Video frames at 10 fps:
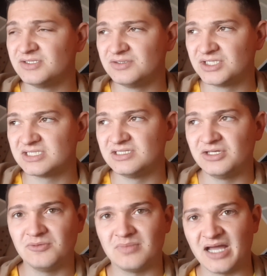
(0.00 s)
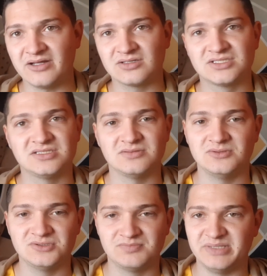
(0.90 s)
you just knew Maddocks,
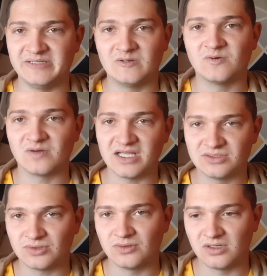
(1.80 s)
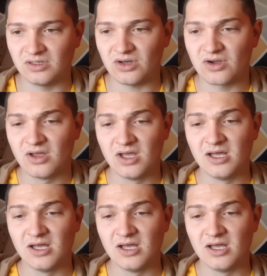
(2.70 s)
who's been great all along.